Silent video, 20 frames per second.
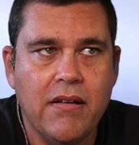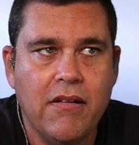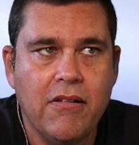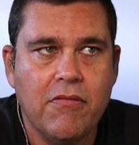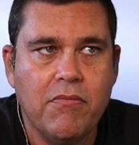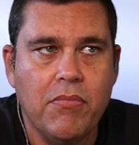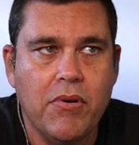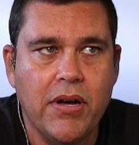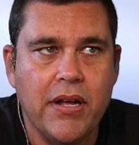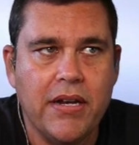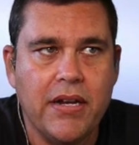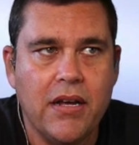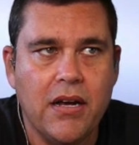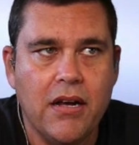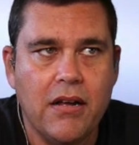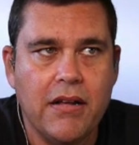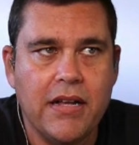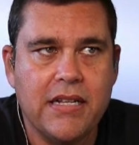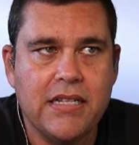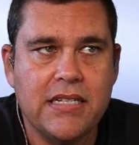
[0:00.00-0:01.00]
but
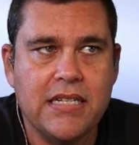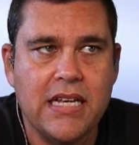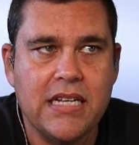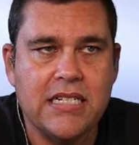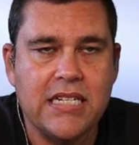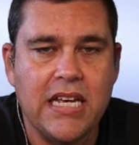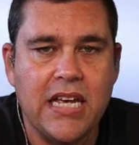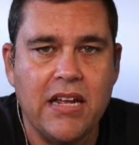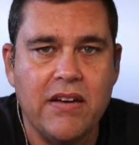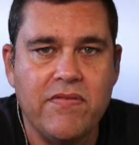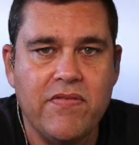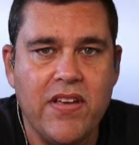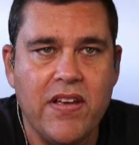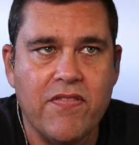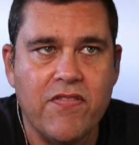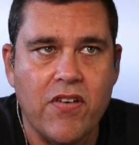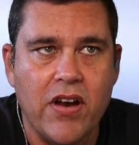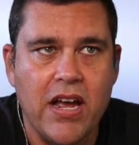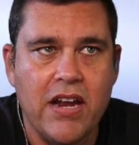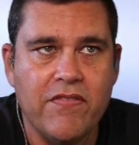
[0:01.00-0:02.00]
it says ENV
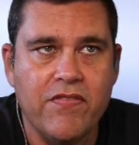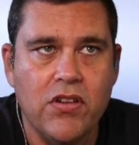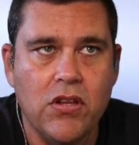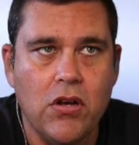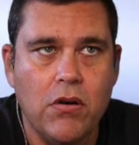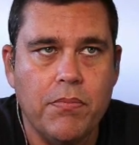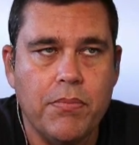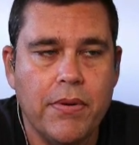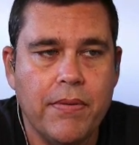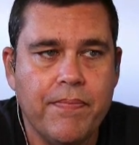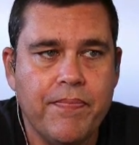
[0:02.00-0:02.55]
for envelope.